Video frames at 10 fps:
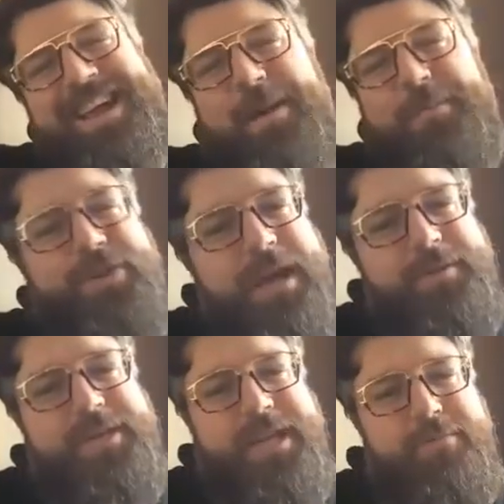I'm
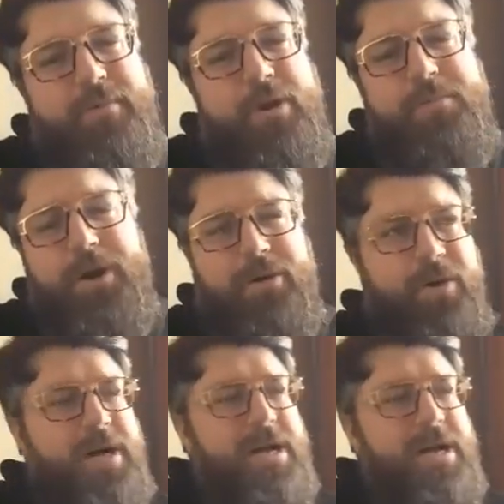James T. Robo.